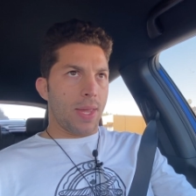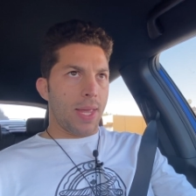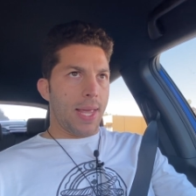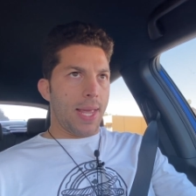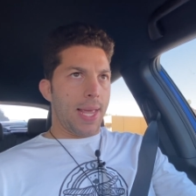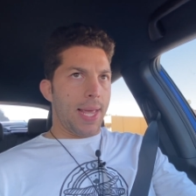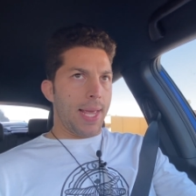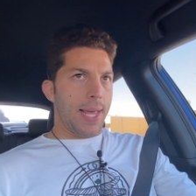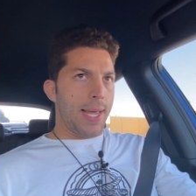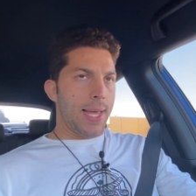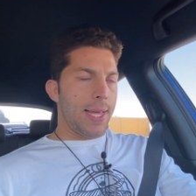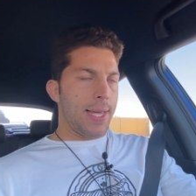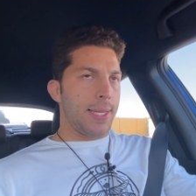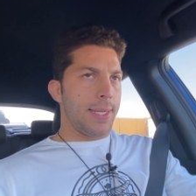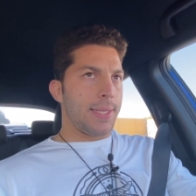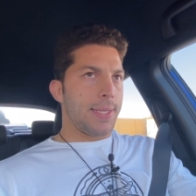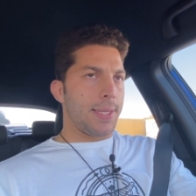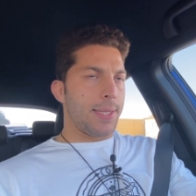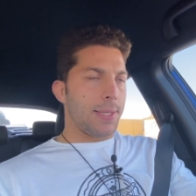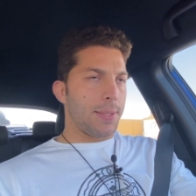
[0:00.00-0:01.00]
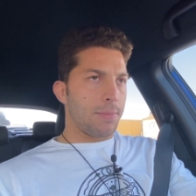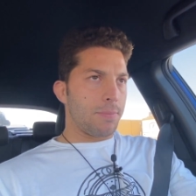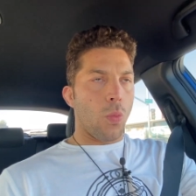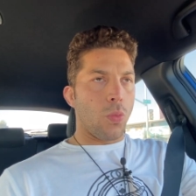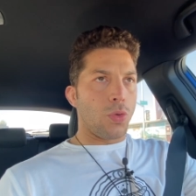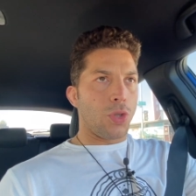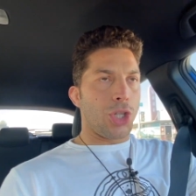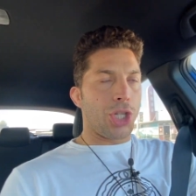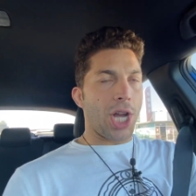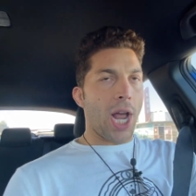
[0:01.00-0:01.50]
is,
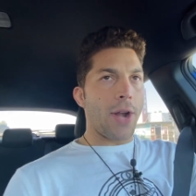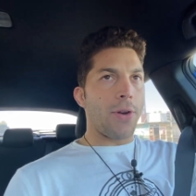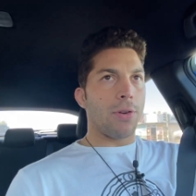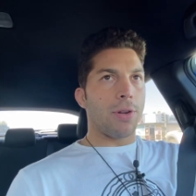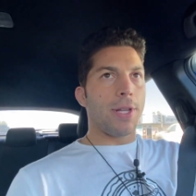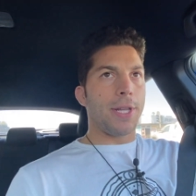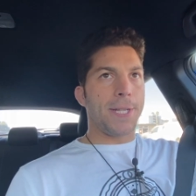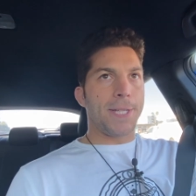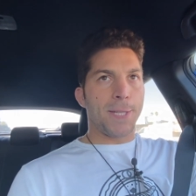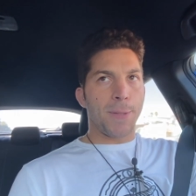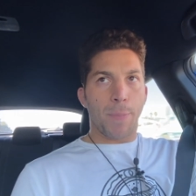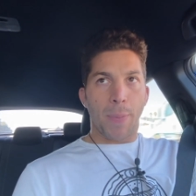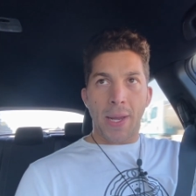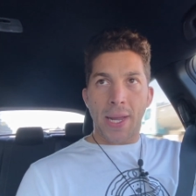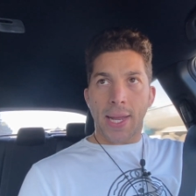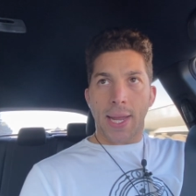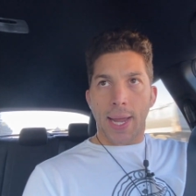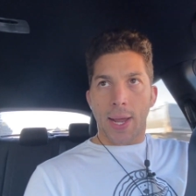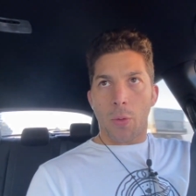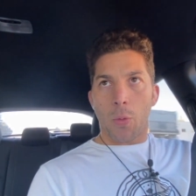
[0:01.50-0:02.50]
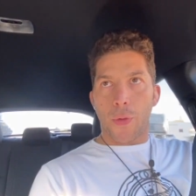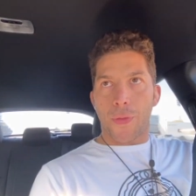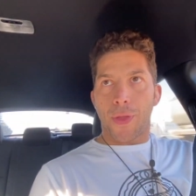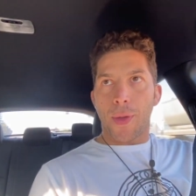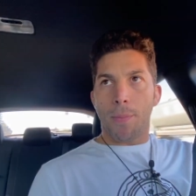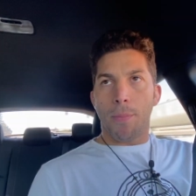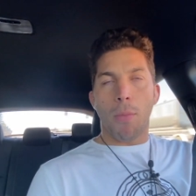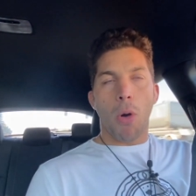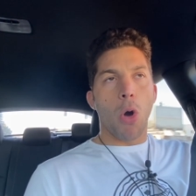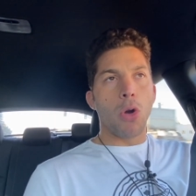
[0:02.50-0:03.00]
generally speaking, what the
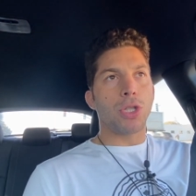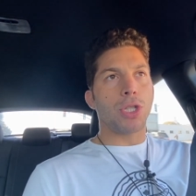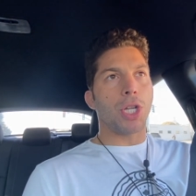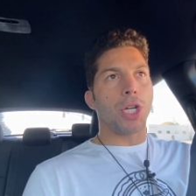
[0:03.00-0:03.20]
most